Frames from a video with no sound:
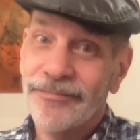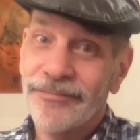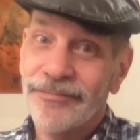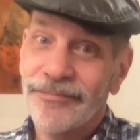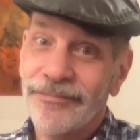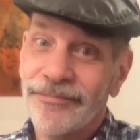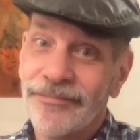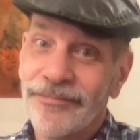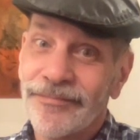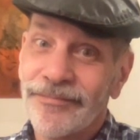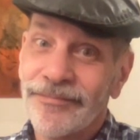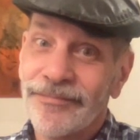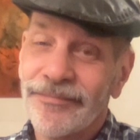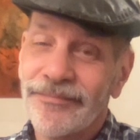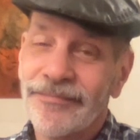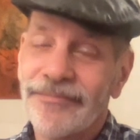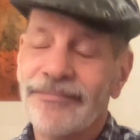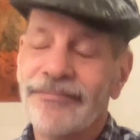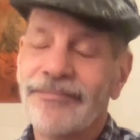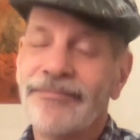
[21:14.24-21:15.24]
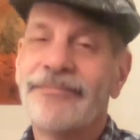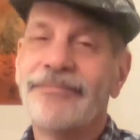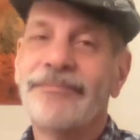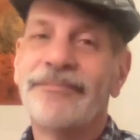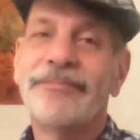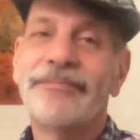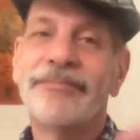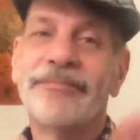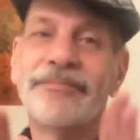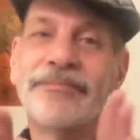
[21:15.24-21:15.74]

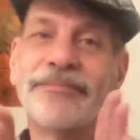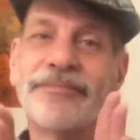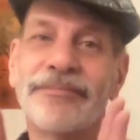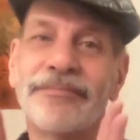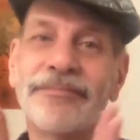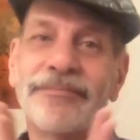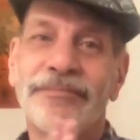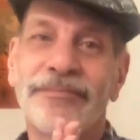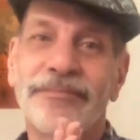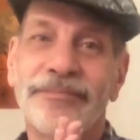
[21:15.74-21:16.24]
Nobody speaks.